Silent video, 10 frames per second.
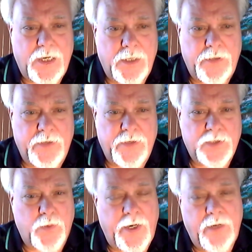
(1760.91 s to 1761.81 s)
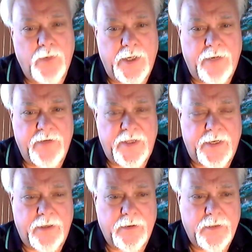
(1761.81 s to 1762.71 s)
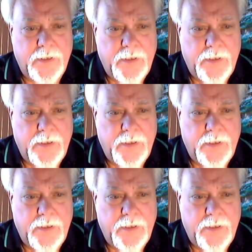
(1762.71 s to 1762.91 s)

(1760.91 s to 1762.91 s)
under his wing when everything